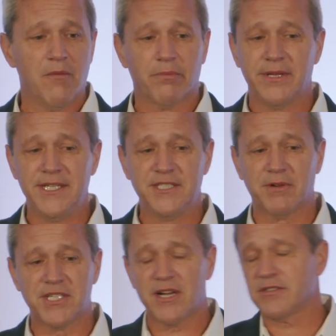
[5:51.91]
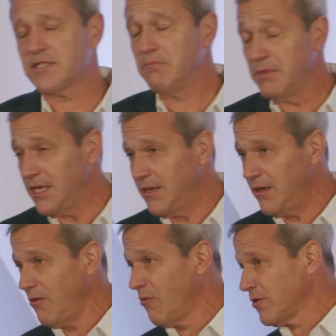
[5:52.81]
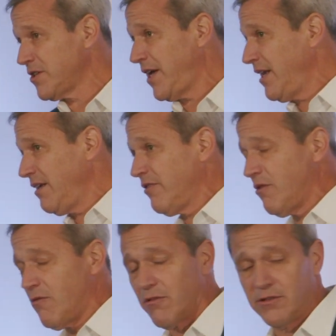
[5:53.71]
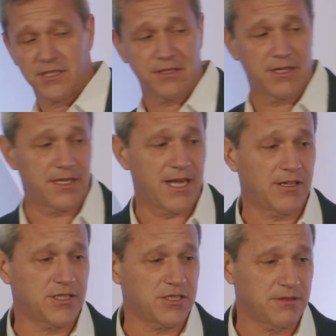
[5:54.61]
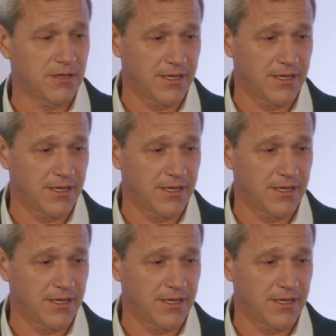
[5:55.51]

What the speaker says: Please reach out to me or to any of the Auros Knowledge